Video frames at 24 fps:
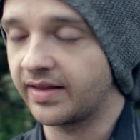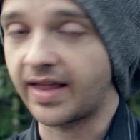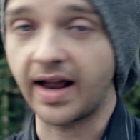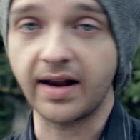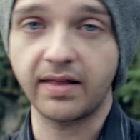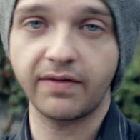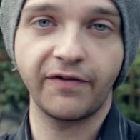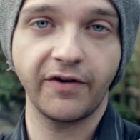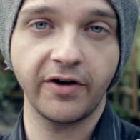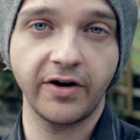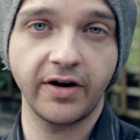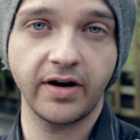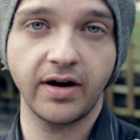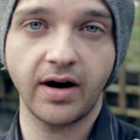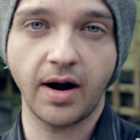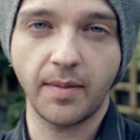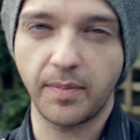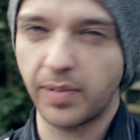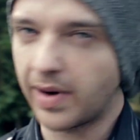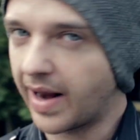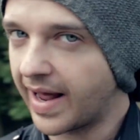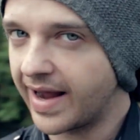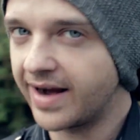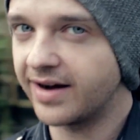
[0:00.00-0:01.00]
That's for a
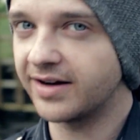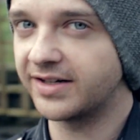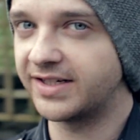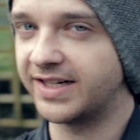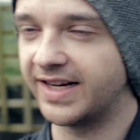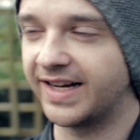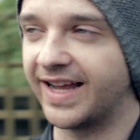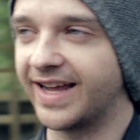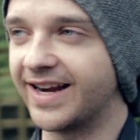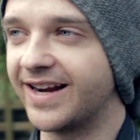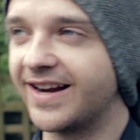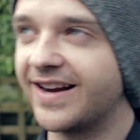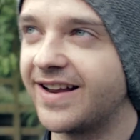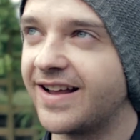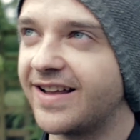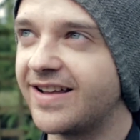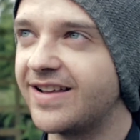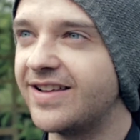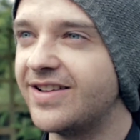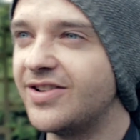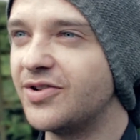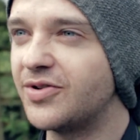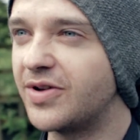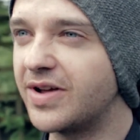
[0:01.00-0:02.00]
player ticket.
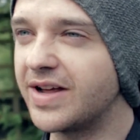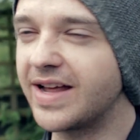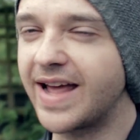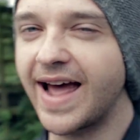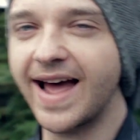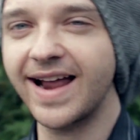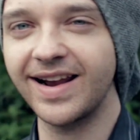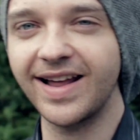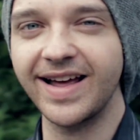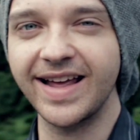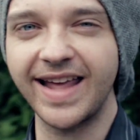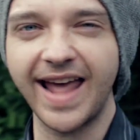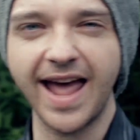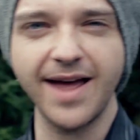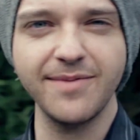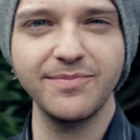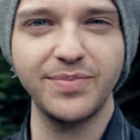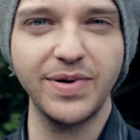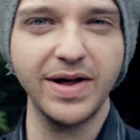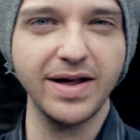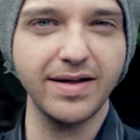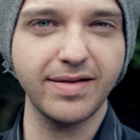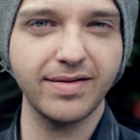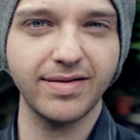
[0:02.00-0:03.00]
You can get like
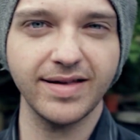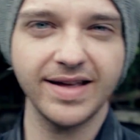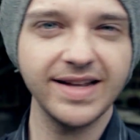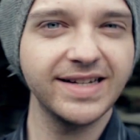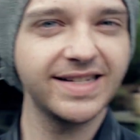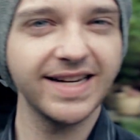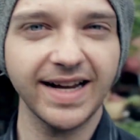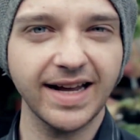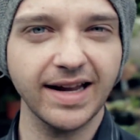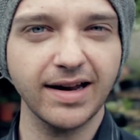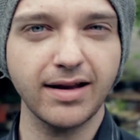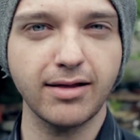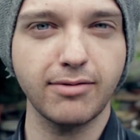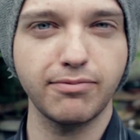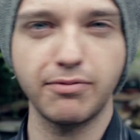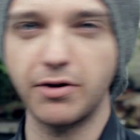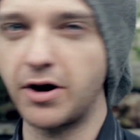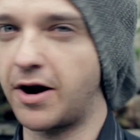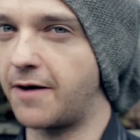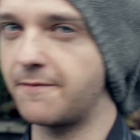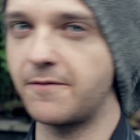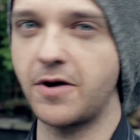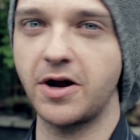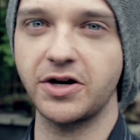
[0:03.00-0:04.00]
NPC tickets,
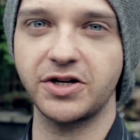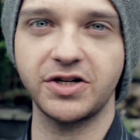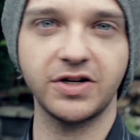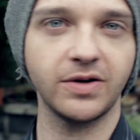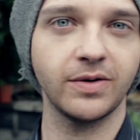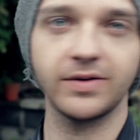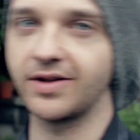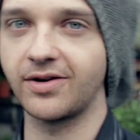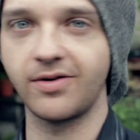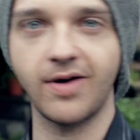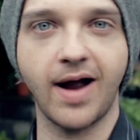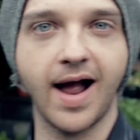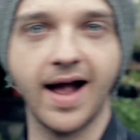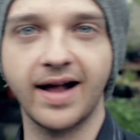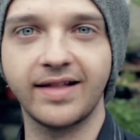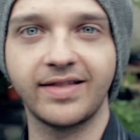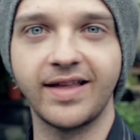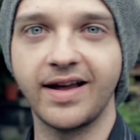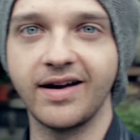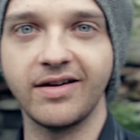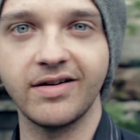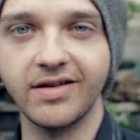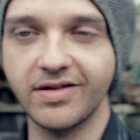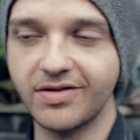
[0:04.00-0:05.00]
but I'm not sure what the crack
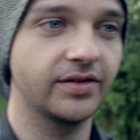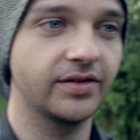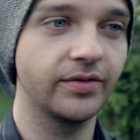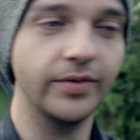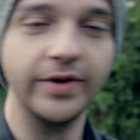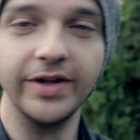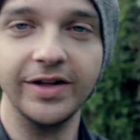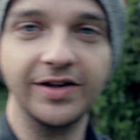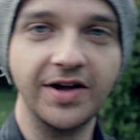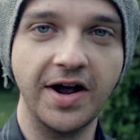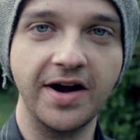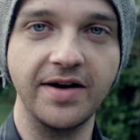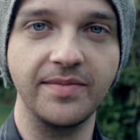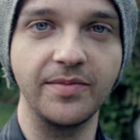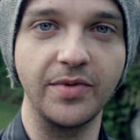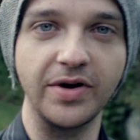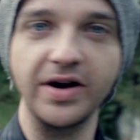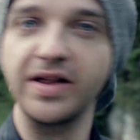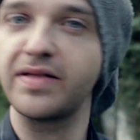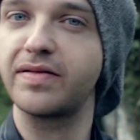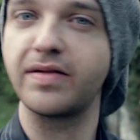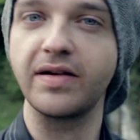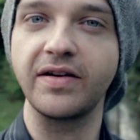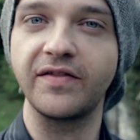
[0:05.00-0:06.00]
there The real kind of
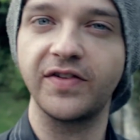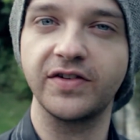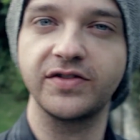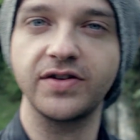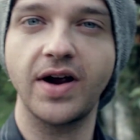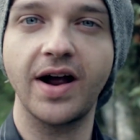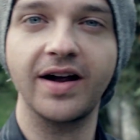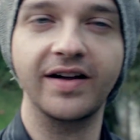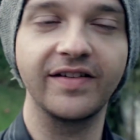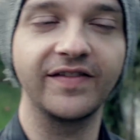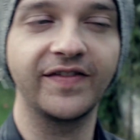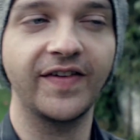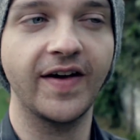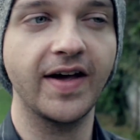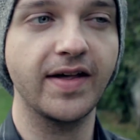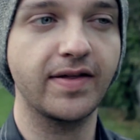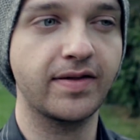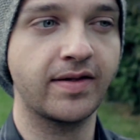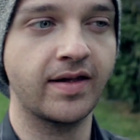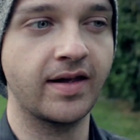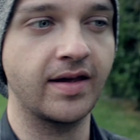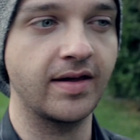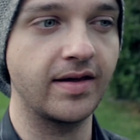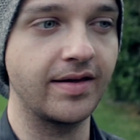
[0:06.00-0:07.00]
money sink for
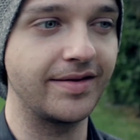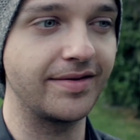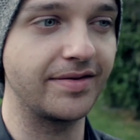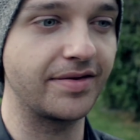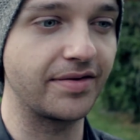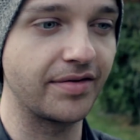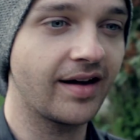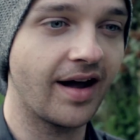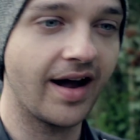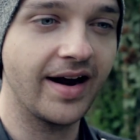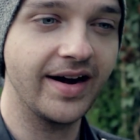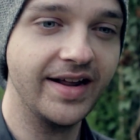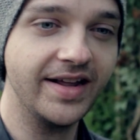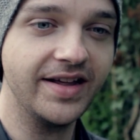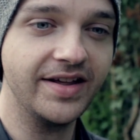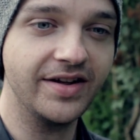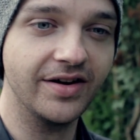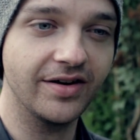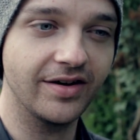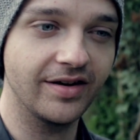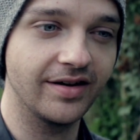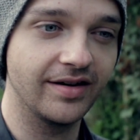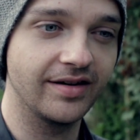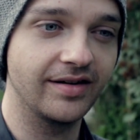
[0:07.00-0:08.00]
Drachenfest is kind of
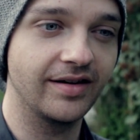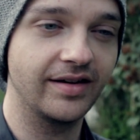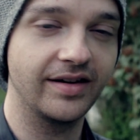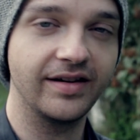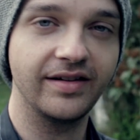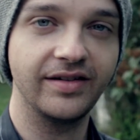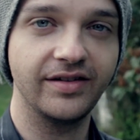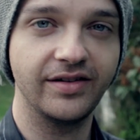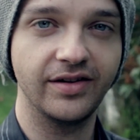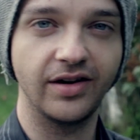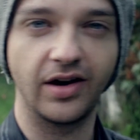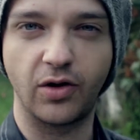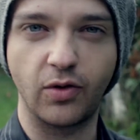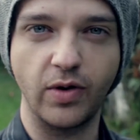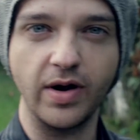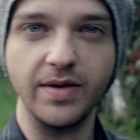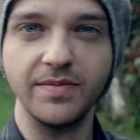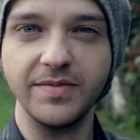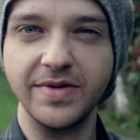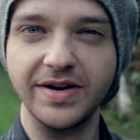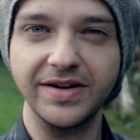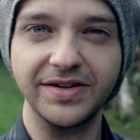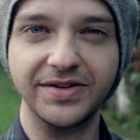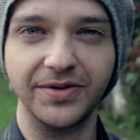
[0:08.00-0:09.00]
your
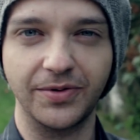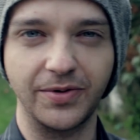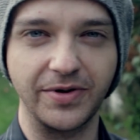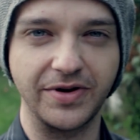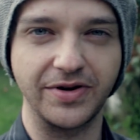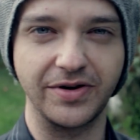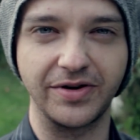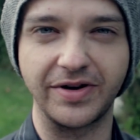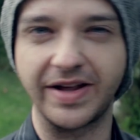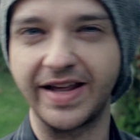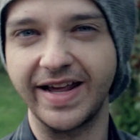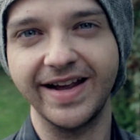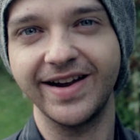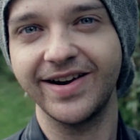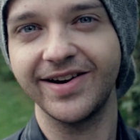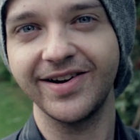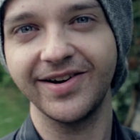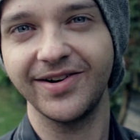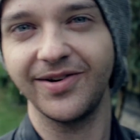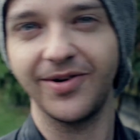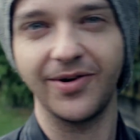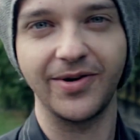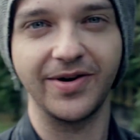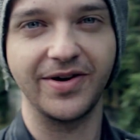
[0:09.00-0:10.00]
equipment or your
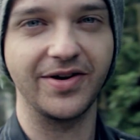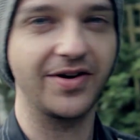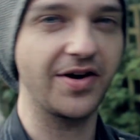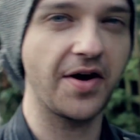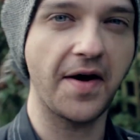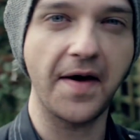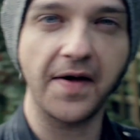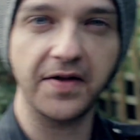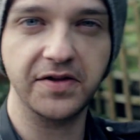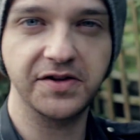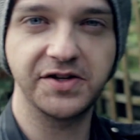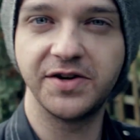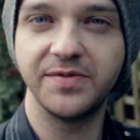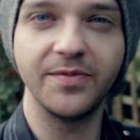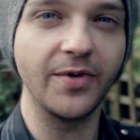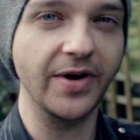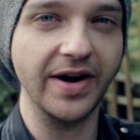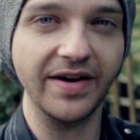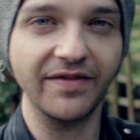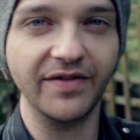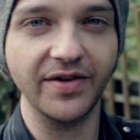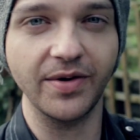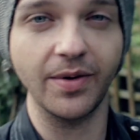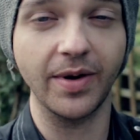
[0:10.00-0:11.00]
gear or your costume,
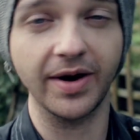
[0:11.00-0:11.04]
whatever you